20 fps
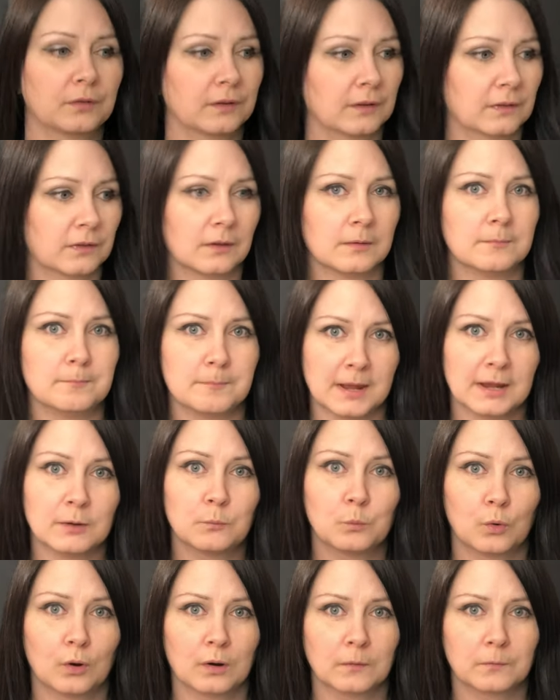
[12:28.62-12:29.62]
also the
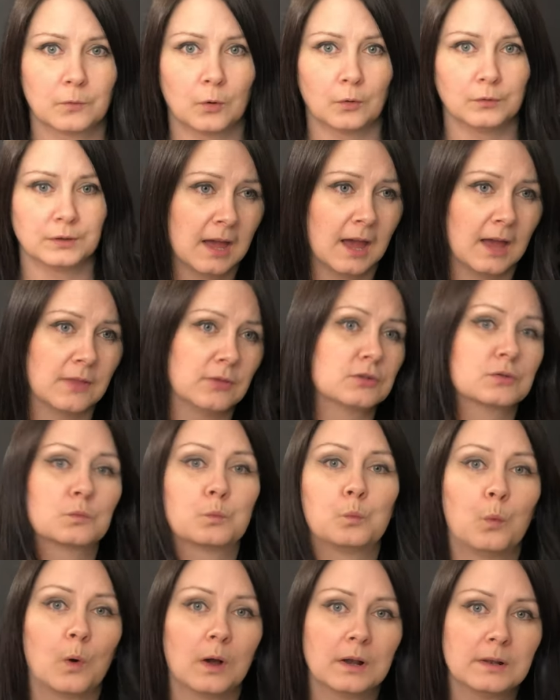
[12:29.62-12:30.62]
main waterfall, and there's
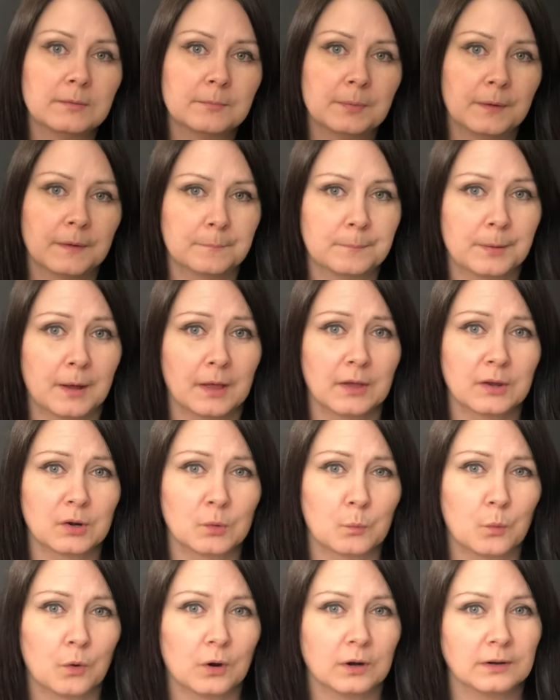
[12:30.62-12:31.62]
one pillar
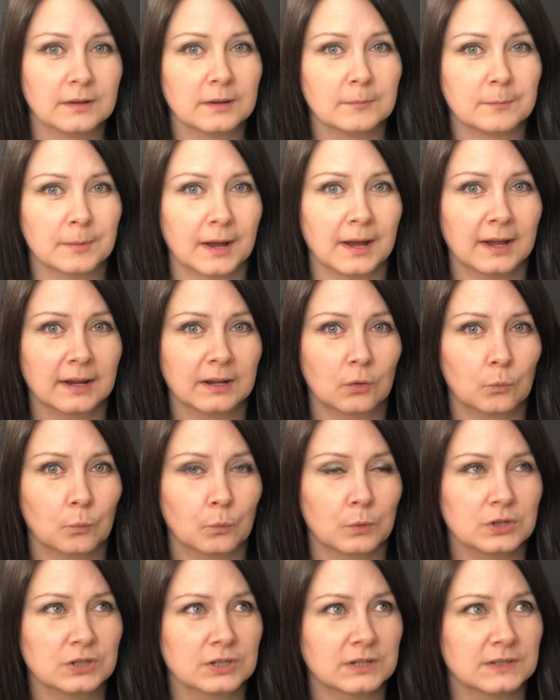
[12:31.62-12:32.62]
of water at the back
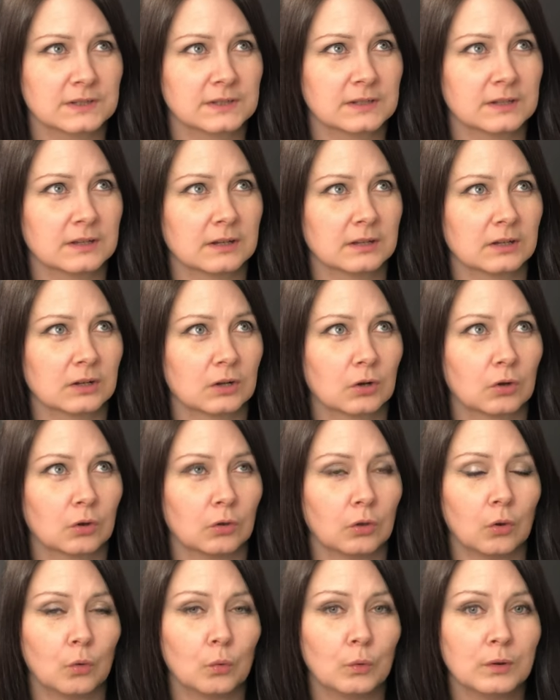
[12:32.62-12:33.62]
which is
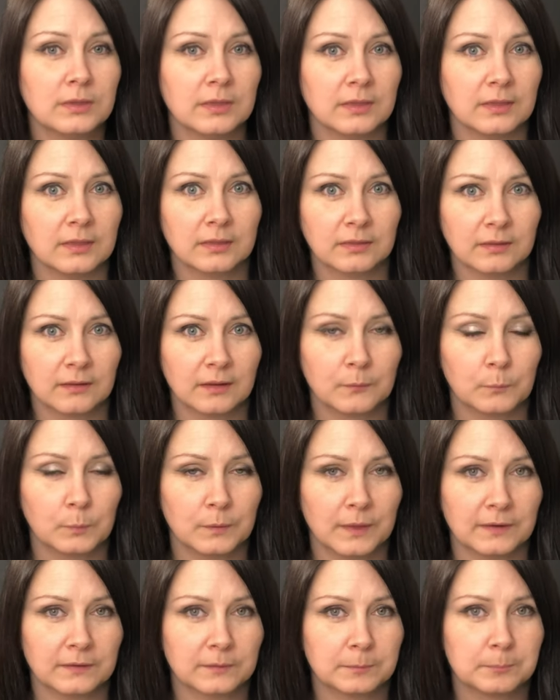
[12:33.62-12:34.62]
glowing with
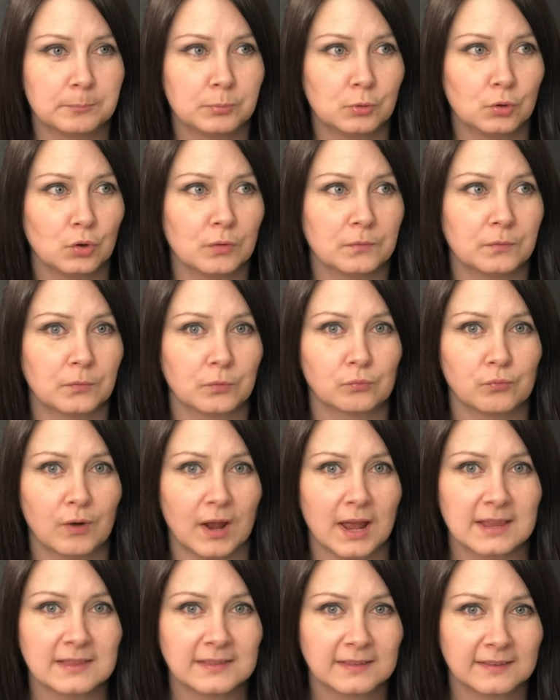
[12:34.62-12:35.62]
this beautiful
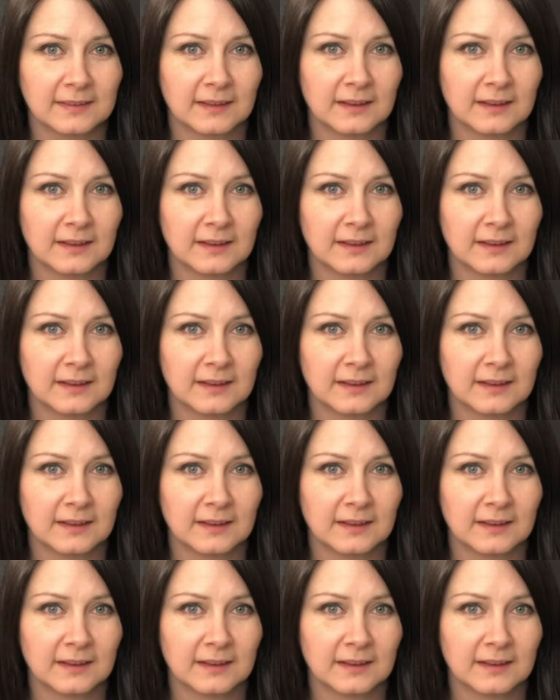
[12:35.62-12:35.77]
red,